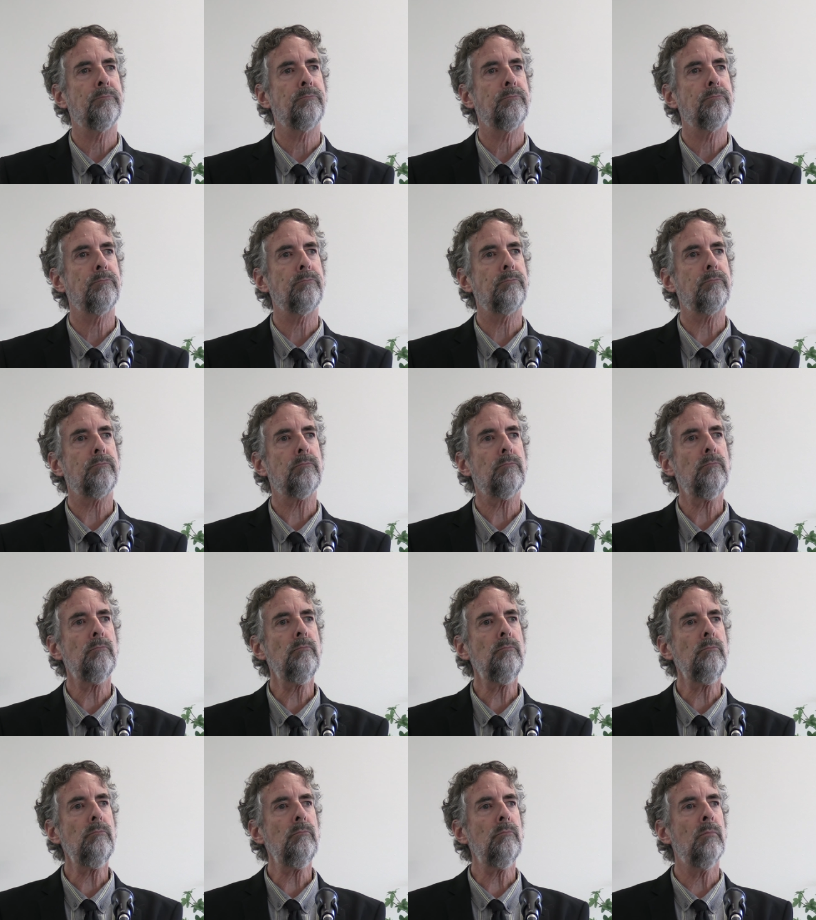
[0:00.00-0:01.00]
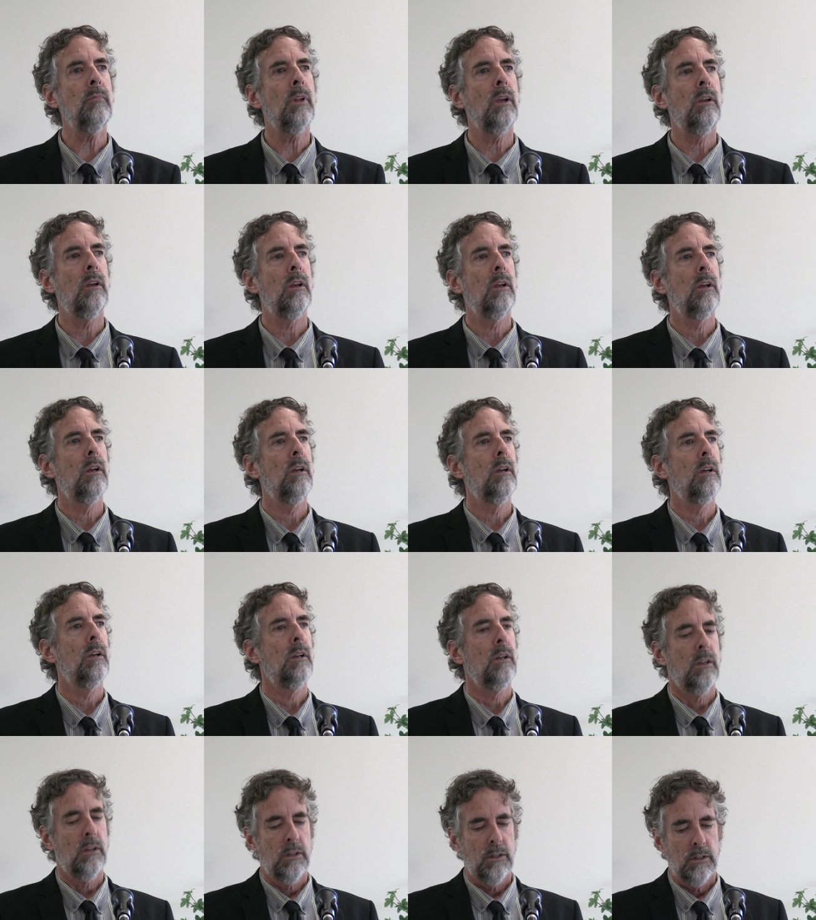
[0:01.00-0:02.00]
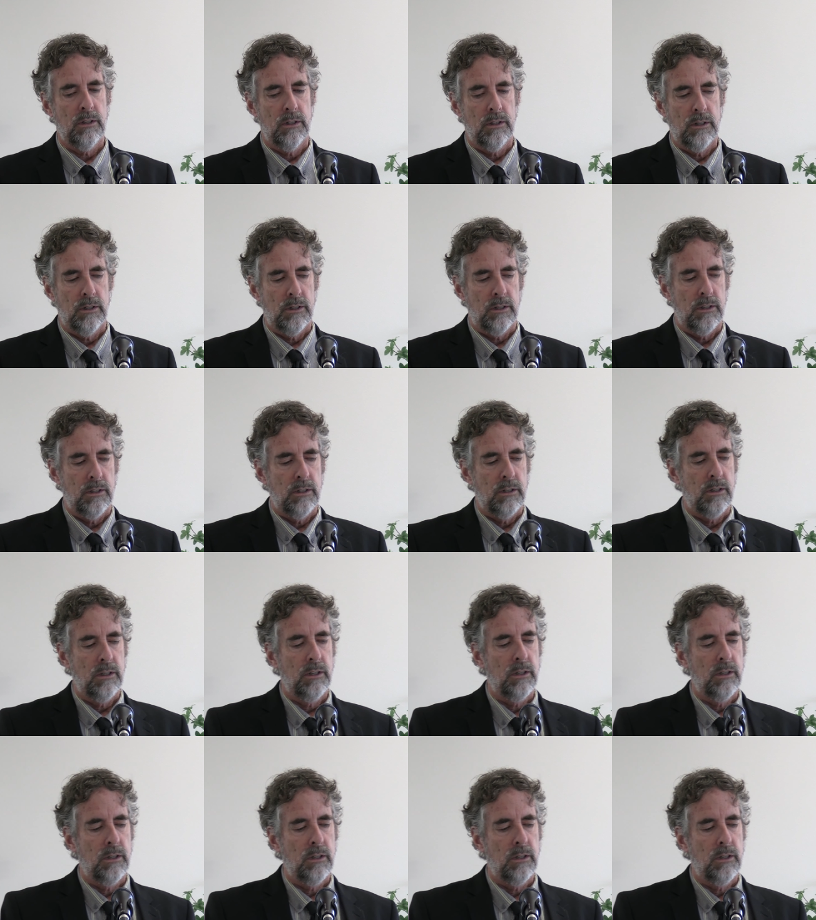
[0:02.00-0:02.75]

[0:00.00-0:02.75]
No one is speaking in this clip.